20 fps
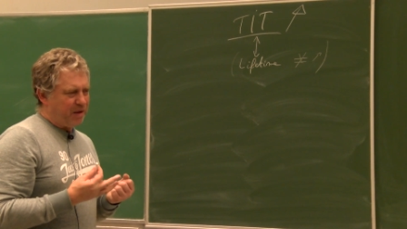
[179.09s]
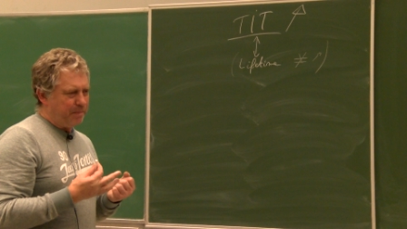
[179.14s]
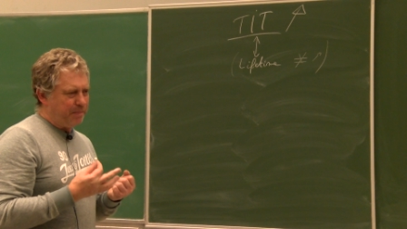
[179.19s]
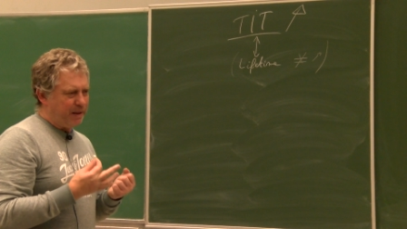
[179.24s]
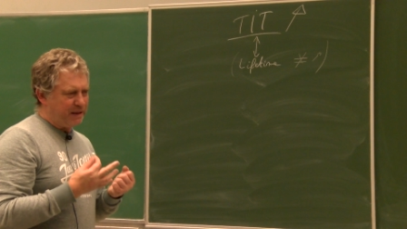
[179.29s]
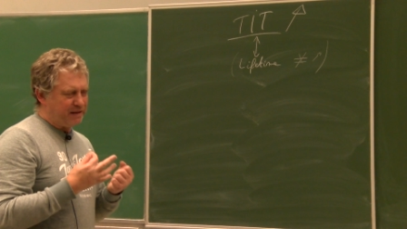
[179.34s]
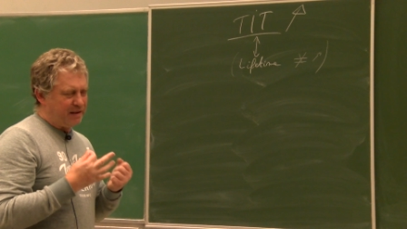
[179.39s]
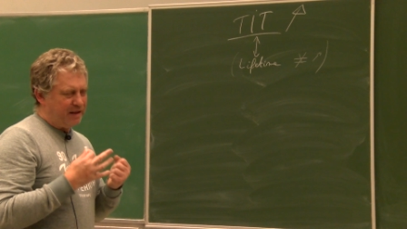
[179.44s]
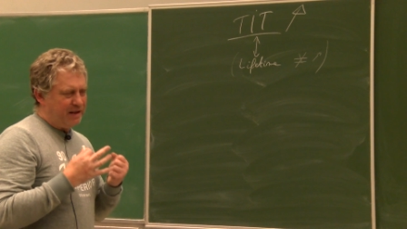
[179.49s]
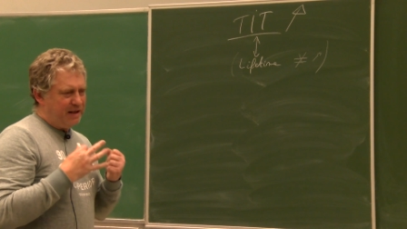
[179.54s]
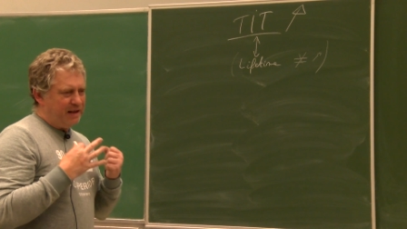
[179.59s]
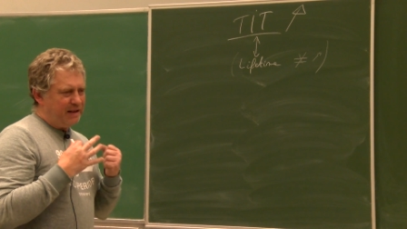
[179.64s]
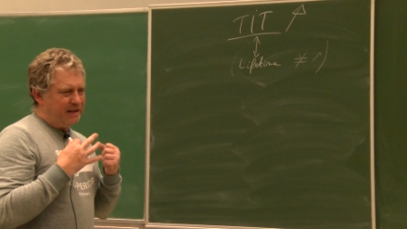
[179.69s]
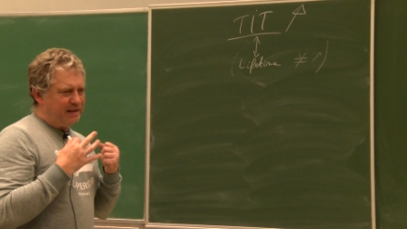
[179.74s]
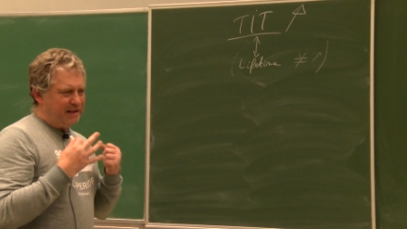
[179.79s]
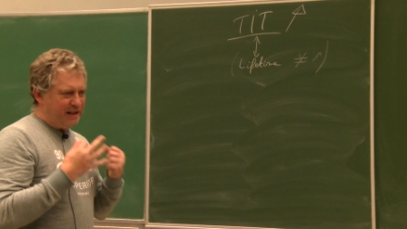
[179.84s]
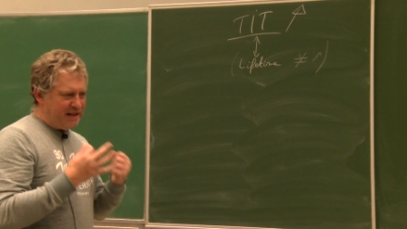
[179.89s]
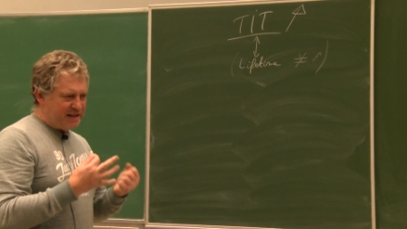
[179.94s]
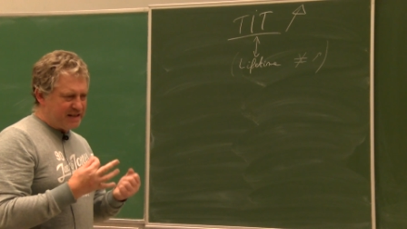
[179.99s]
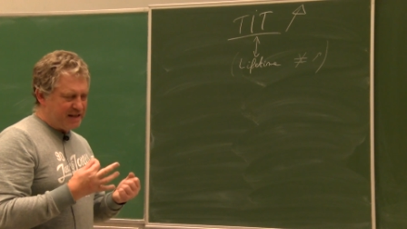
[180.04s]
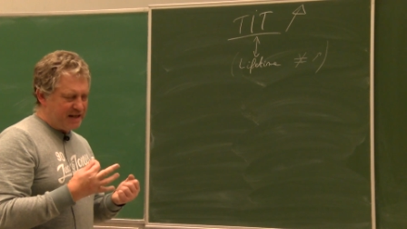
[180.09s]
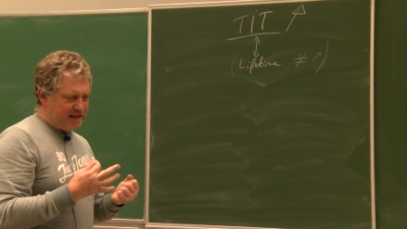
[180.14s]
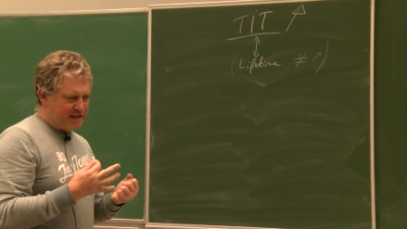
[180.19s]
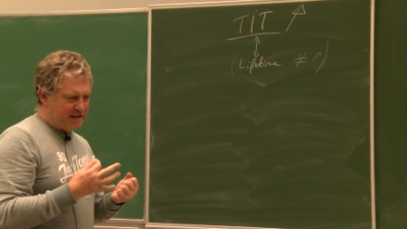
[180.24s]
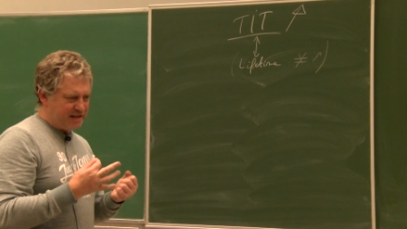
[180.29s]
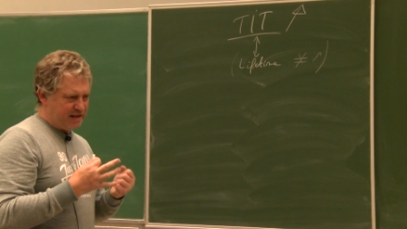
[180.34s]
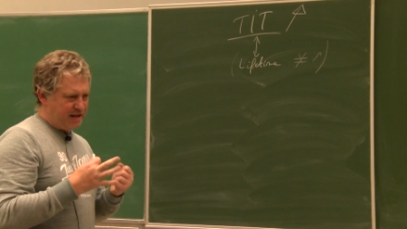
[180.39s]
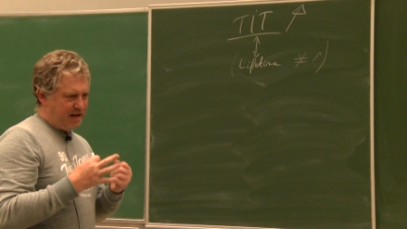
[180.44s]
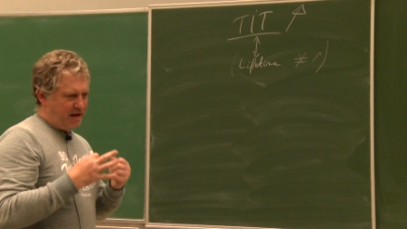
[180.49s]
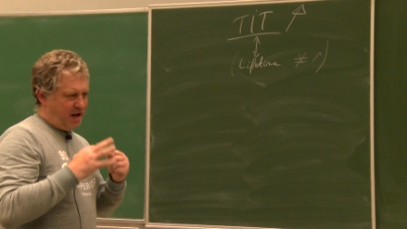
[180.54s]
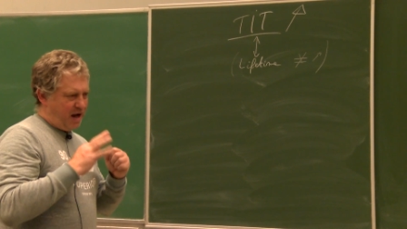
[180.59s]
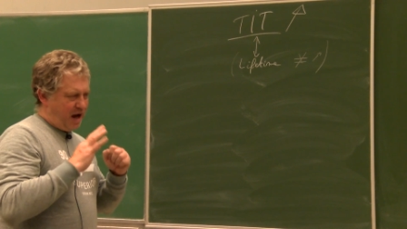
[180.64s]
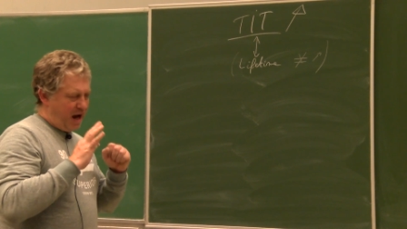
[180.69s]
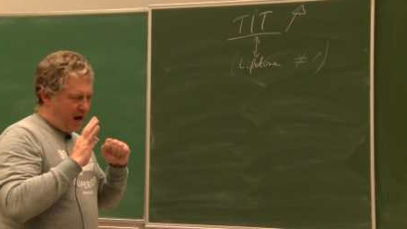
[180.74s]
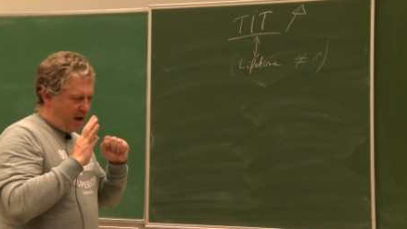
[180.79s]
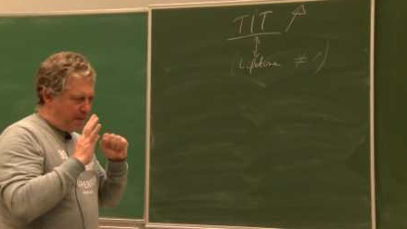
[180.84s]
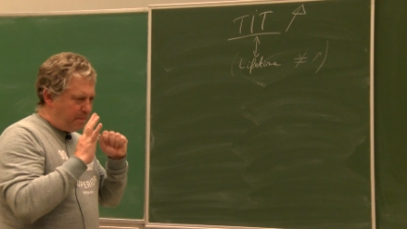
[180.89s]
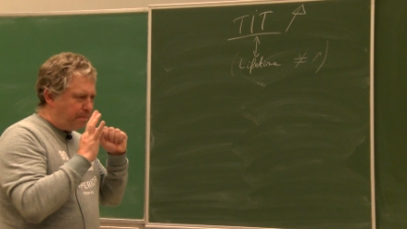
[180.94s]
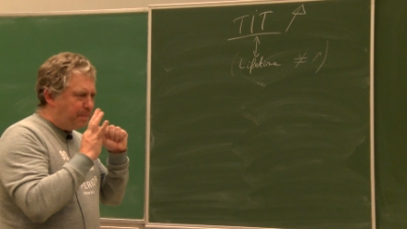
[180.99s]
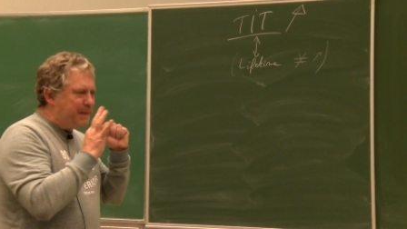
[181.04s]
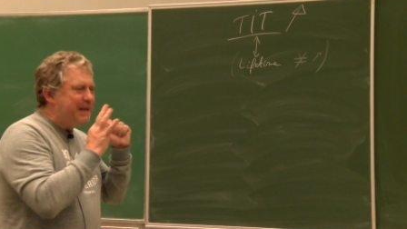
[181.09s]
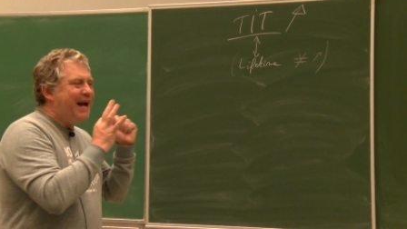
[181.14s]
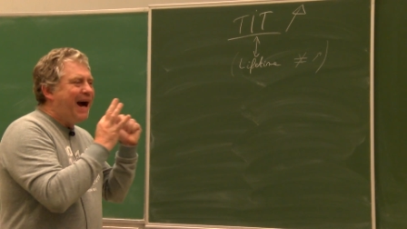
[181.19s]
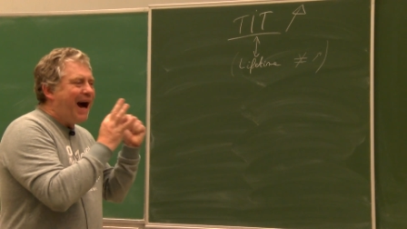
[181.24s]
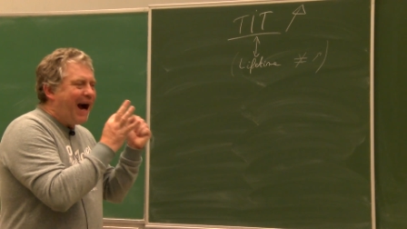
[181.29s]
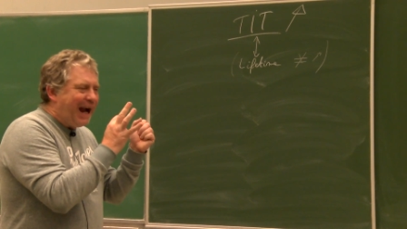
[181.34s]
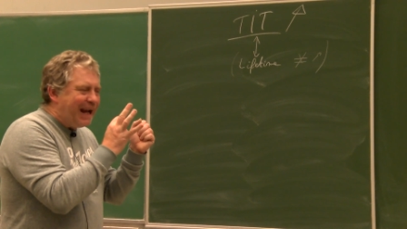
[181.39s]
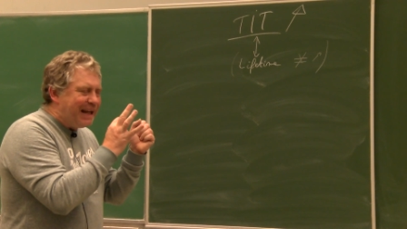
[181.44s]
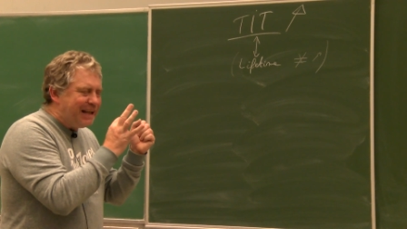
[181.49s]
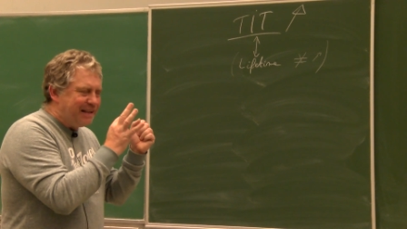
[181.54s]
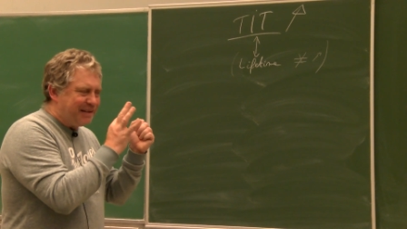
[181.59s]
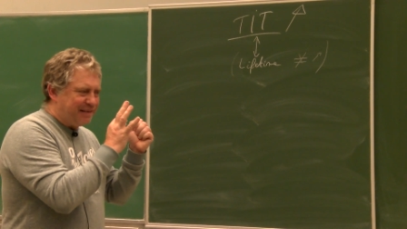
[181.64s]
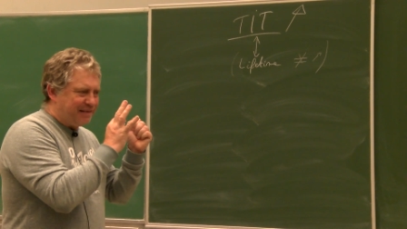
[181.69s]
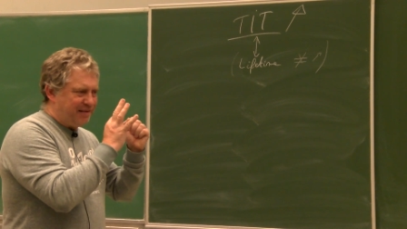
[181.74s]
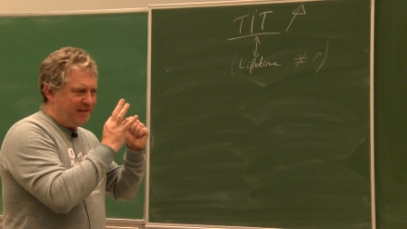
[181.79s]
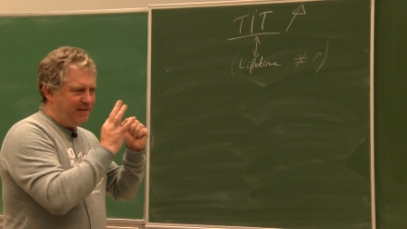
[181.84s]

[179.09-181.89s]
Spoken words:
but this is behind